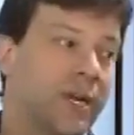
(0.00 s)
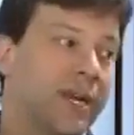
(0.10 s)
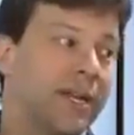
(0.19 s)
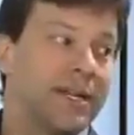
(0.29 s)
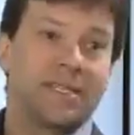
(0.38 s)

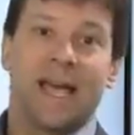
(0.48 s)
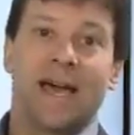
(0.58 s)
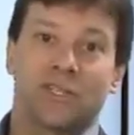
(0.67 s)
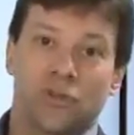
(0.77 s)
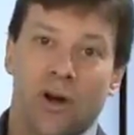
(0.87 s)
treated as
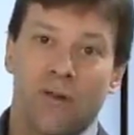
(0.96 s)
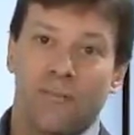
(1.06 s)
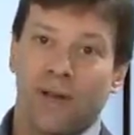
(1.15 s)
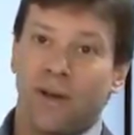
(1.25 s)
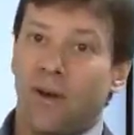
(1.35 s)

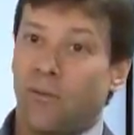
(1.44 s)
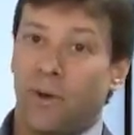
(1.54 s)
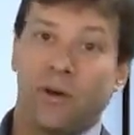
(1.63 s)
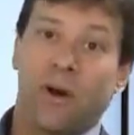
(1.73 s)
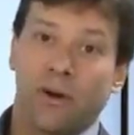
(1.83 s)
catastrophic
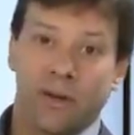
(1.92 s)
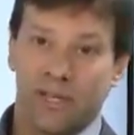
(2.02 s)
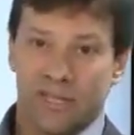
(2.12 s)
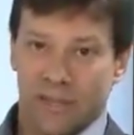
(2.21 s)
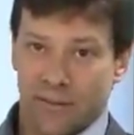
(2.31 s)

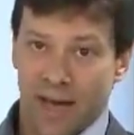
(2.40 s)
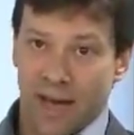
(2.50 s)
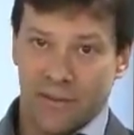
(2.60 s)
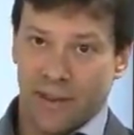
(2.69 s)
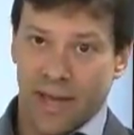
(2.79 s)
regardless of
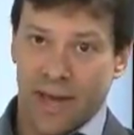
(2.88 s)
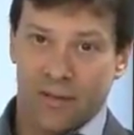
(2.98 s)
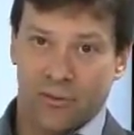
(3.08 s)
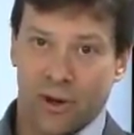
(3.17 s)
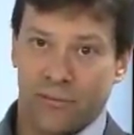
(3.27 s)
having the
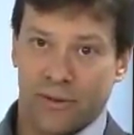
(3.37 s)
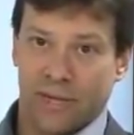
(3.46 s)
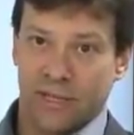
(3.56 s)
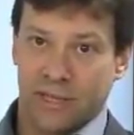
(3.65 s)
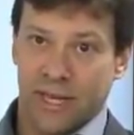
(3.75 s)
catastrophic
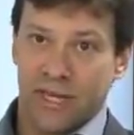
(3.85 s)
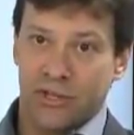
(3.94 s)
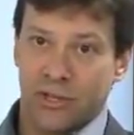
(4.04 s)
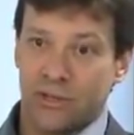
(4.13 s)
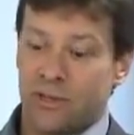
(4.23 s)

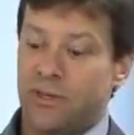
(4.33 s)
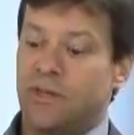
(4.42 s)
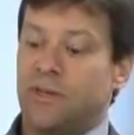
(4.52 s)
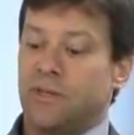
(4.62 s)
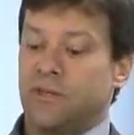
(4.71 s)
designation.
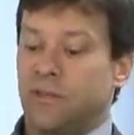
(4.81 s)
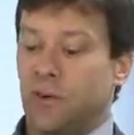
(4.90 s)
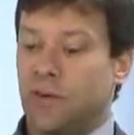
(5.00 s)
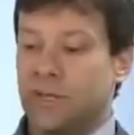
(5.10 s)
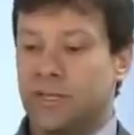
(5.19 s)

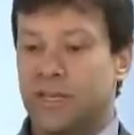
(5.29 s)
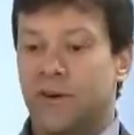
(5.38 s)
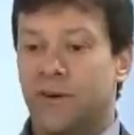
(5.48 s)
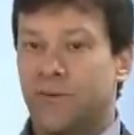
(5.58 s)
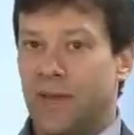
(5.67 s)
So
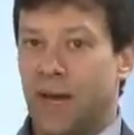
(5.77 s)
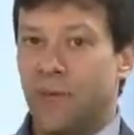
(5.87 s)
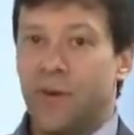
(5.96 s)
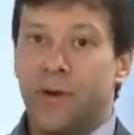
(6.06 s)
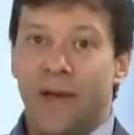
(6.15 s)
consider the
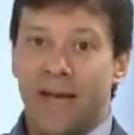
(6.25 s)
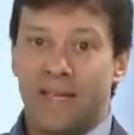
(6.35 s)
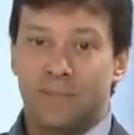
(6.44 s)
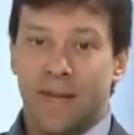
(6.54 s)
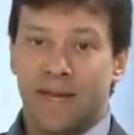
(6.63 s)
unrenewed
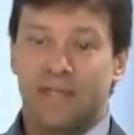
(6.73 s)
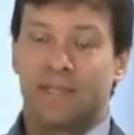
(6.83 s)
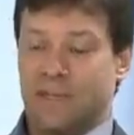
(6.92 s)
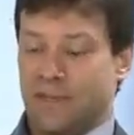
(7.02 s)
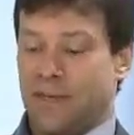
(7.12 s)

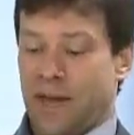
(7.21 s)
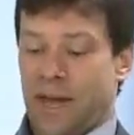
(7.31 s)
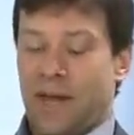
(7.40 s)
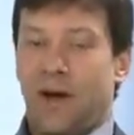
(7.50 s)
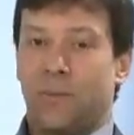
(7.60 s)
aspects
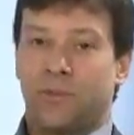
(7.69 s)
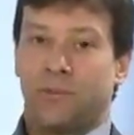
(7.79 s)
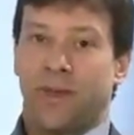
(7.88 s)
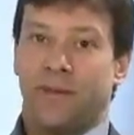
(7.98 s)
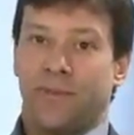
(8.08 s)
and optional
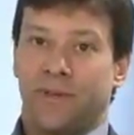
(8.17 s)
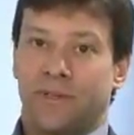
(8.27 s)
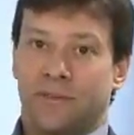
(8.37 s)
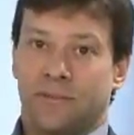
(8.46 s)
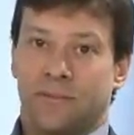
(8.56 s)

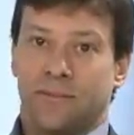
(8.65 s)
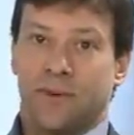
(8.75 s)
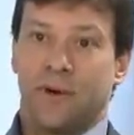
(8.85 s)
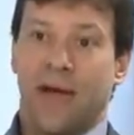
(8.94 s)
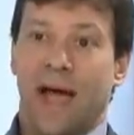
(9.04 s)
benefits
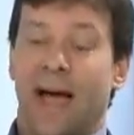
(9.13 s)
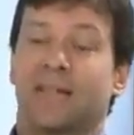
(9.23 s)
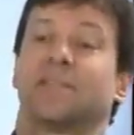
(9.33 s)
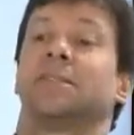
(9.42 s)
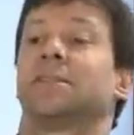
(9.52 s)
for
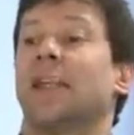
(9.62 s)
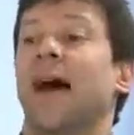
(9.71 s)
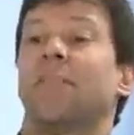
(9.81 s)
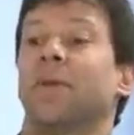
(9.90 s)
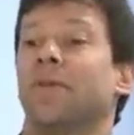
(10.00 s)
accidents that
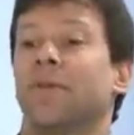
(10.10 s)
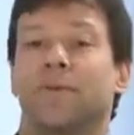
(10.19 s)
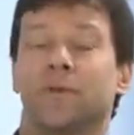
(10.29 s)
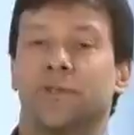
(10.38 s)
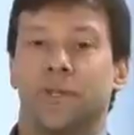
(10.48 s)
happen in the
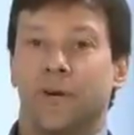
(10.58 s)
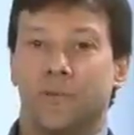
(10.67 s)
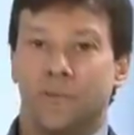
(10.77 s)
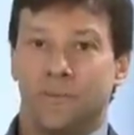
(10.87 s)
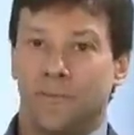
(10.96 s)
first
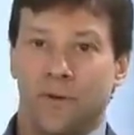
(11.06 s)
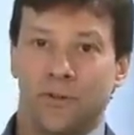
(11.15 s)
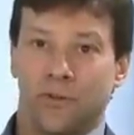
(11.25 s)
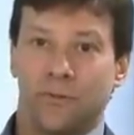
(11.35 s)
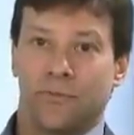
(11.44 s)
year
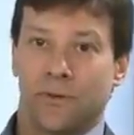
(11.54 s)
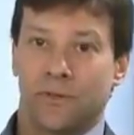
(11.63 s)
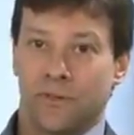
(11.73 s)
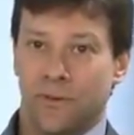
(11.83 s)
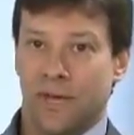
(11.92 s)
following June
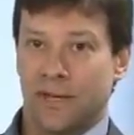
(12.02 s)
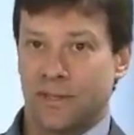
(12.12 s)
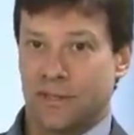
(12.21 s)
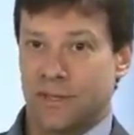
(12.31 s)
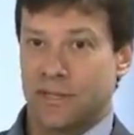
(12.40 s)
1st,
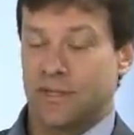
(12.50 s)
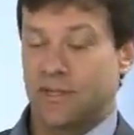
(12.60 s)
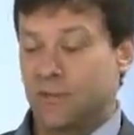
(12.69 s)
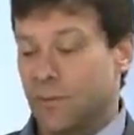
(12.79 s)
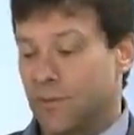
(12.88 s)

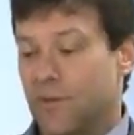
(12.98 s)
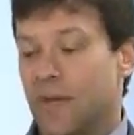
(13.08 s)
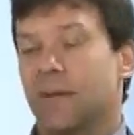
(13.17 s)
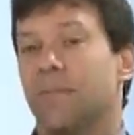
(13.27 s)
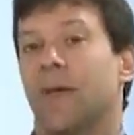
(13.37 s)
2016, so up to
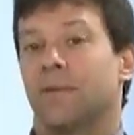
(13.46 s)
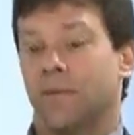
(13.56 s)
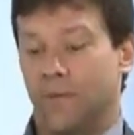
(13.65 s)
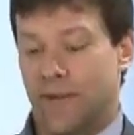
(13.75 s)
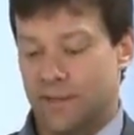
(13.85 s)
the end of May
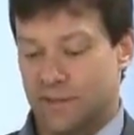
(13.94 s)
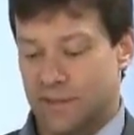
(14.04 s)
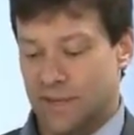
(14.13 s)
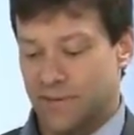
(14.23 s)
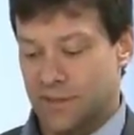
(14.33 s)
of
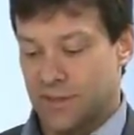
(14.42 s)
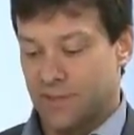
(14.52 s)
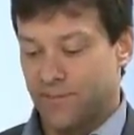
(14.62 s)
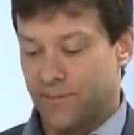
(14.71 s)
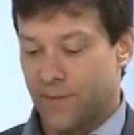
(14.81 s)
2017.